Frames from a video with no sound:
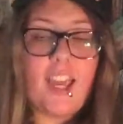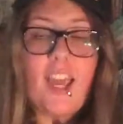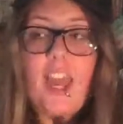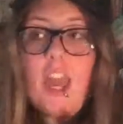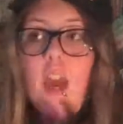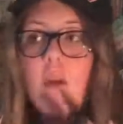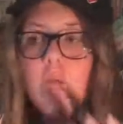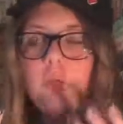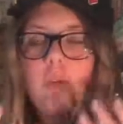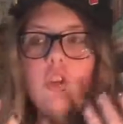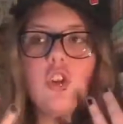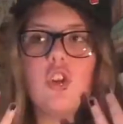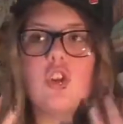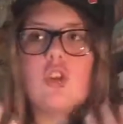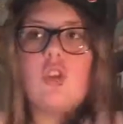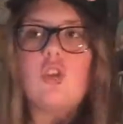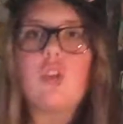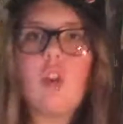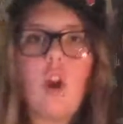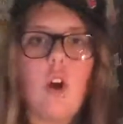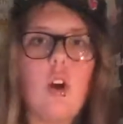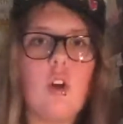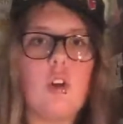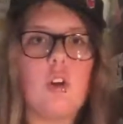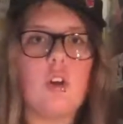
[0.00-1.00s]
Like, it was
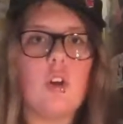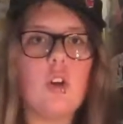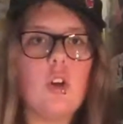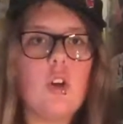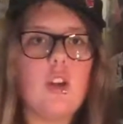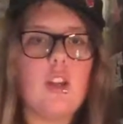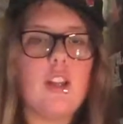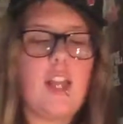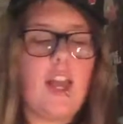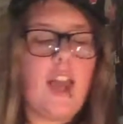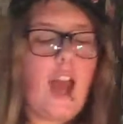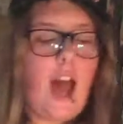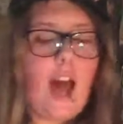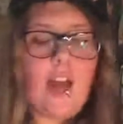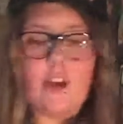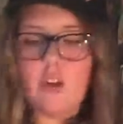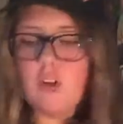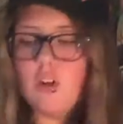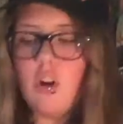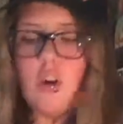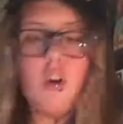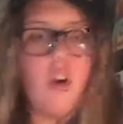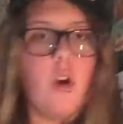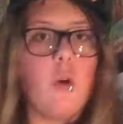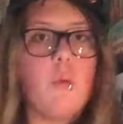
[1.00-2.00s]
so good. Like, I
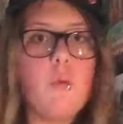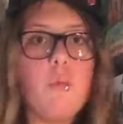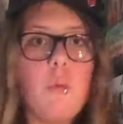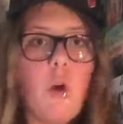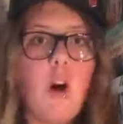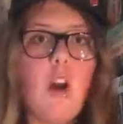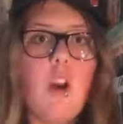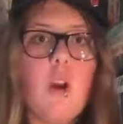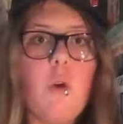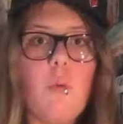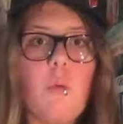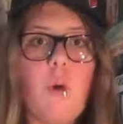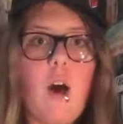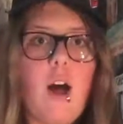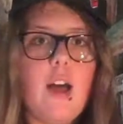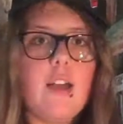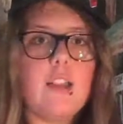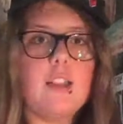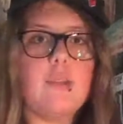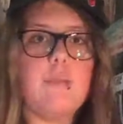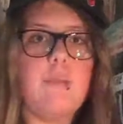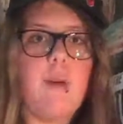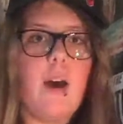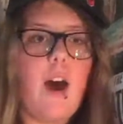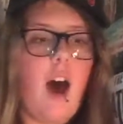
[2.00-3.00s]
do not know what it
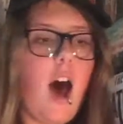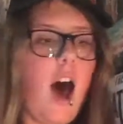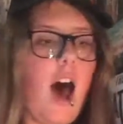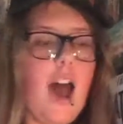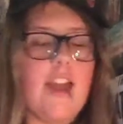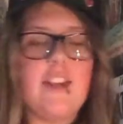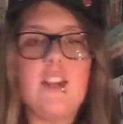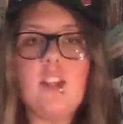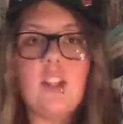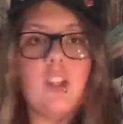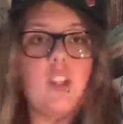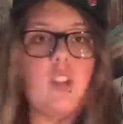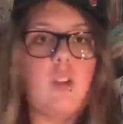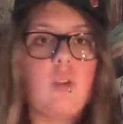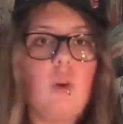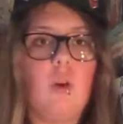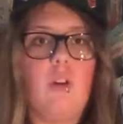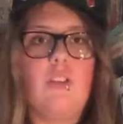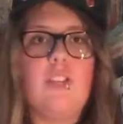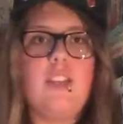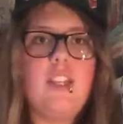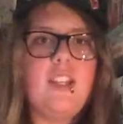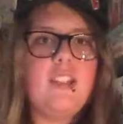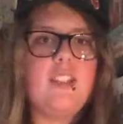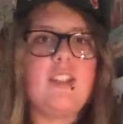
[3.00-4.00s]
was, but I just
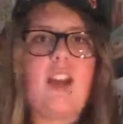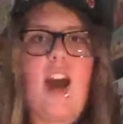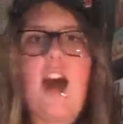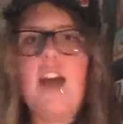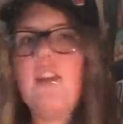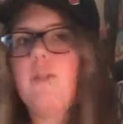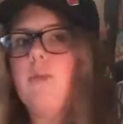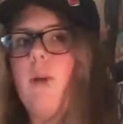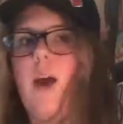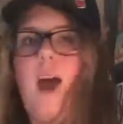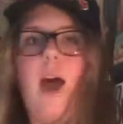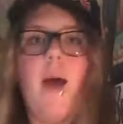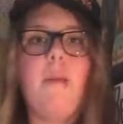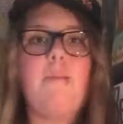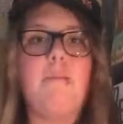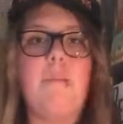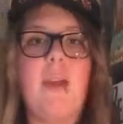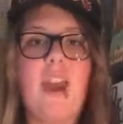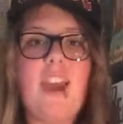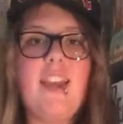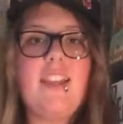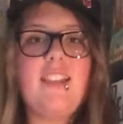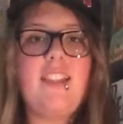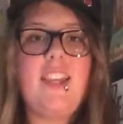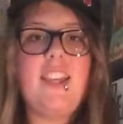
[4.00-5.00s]
thought these guys were
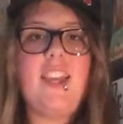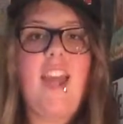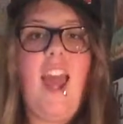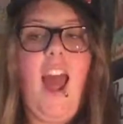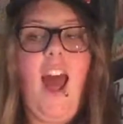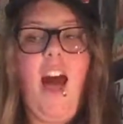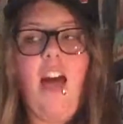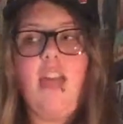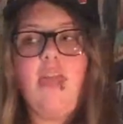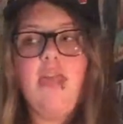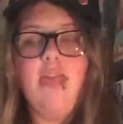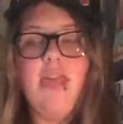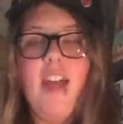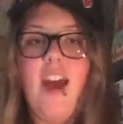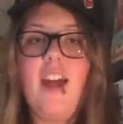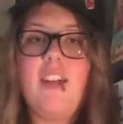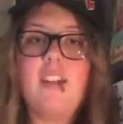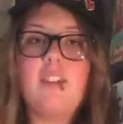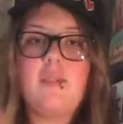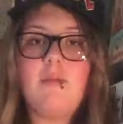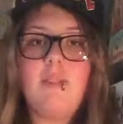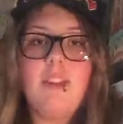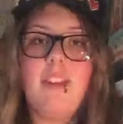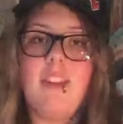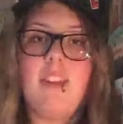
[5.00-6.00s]
amazing, and
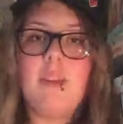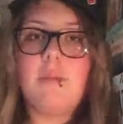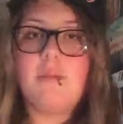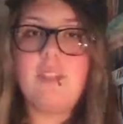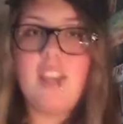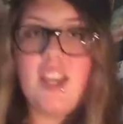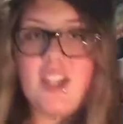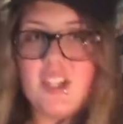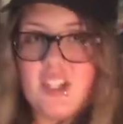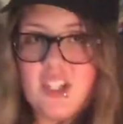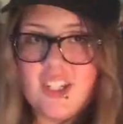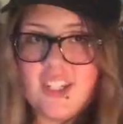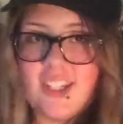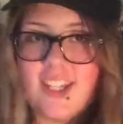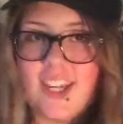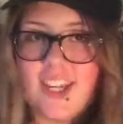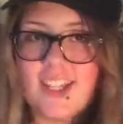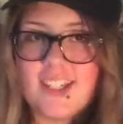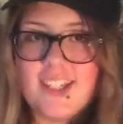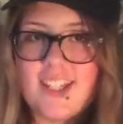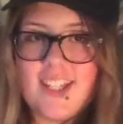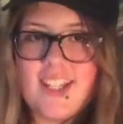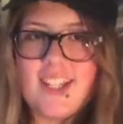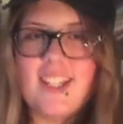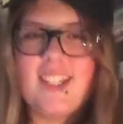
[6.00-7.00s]
that's when the obsession
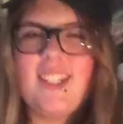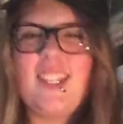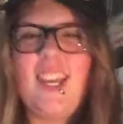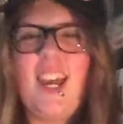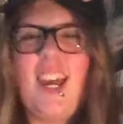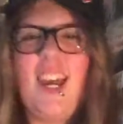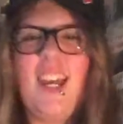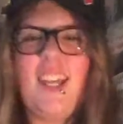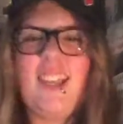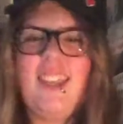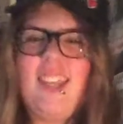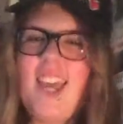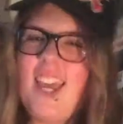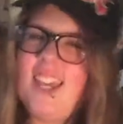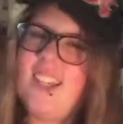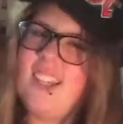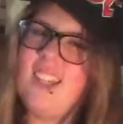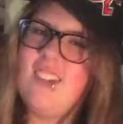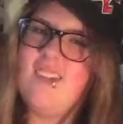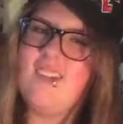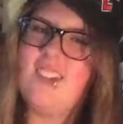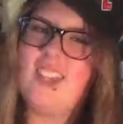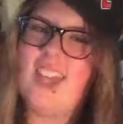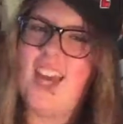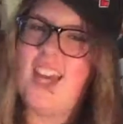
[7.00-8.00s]
kicked in. So, thank
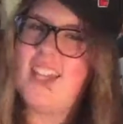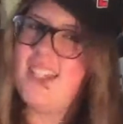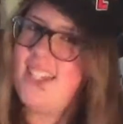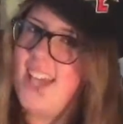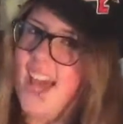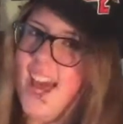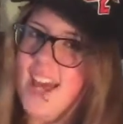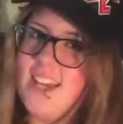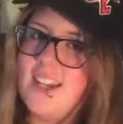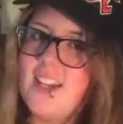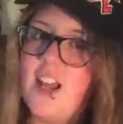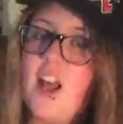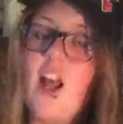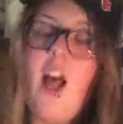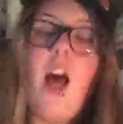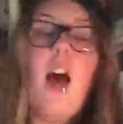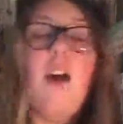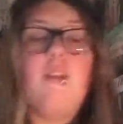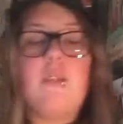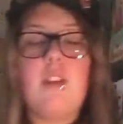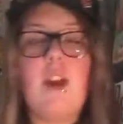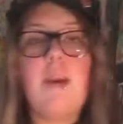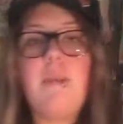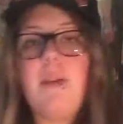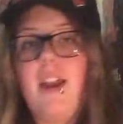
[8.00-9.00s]
you for that, Dad.
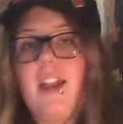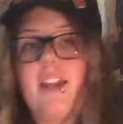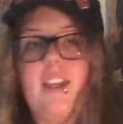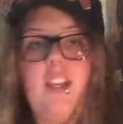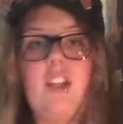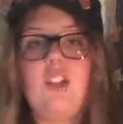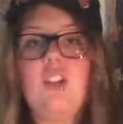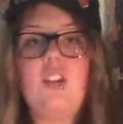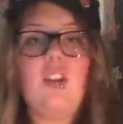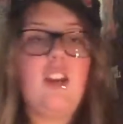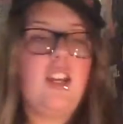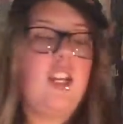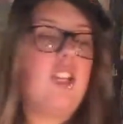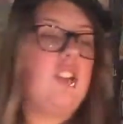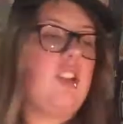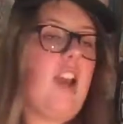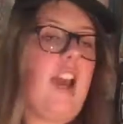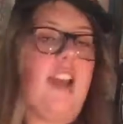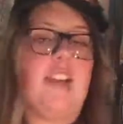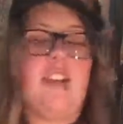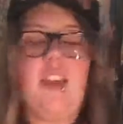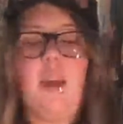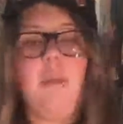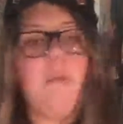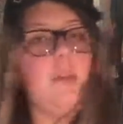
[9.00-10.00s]
No, but I kid you not, he
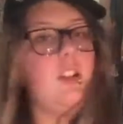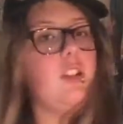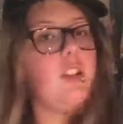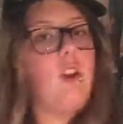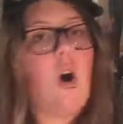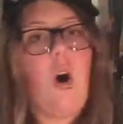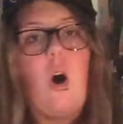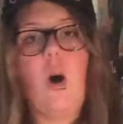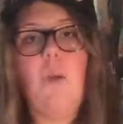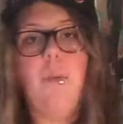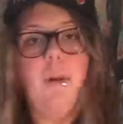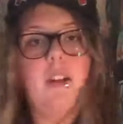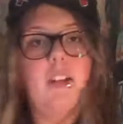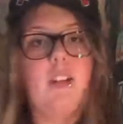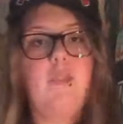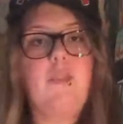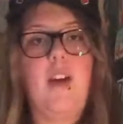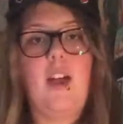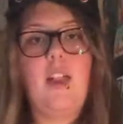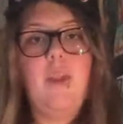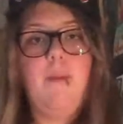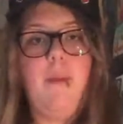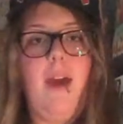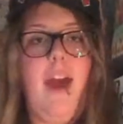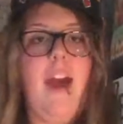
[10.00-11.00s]
tried to get me into a whole bunch of
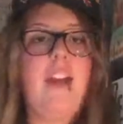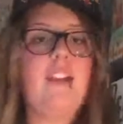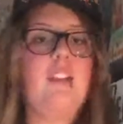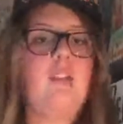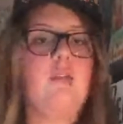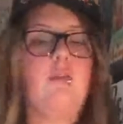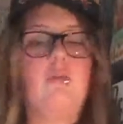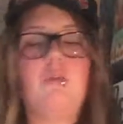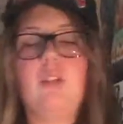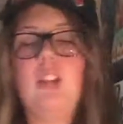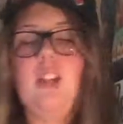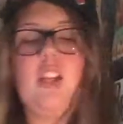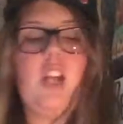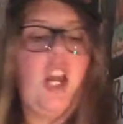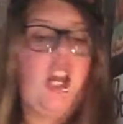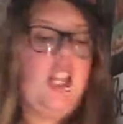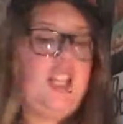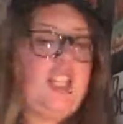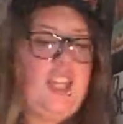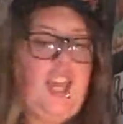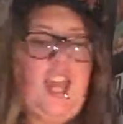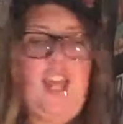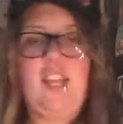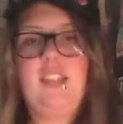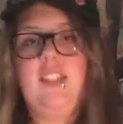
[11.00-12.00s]
other bands. It was really
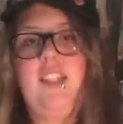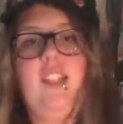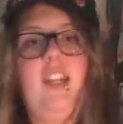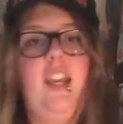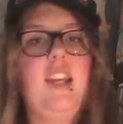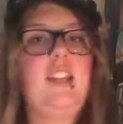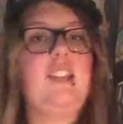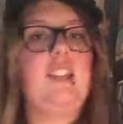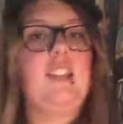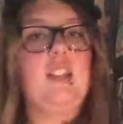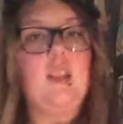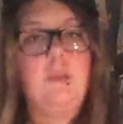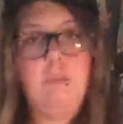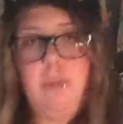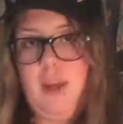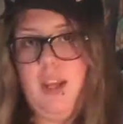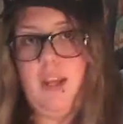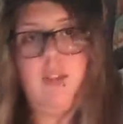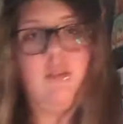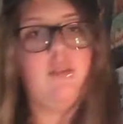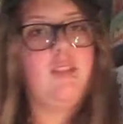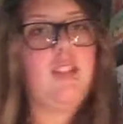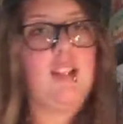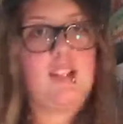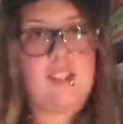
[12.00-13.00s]
only ACDC and the
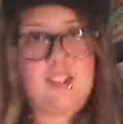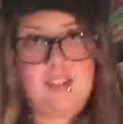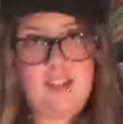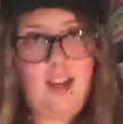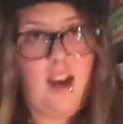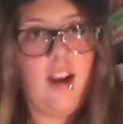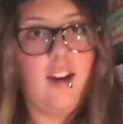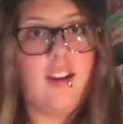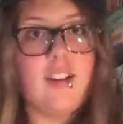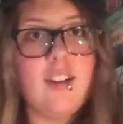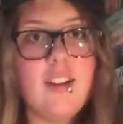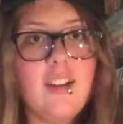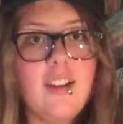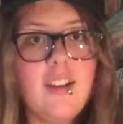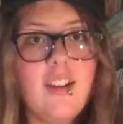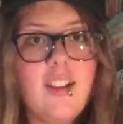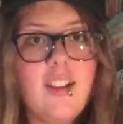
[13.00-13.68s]
Beatles that stuck.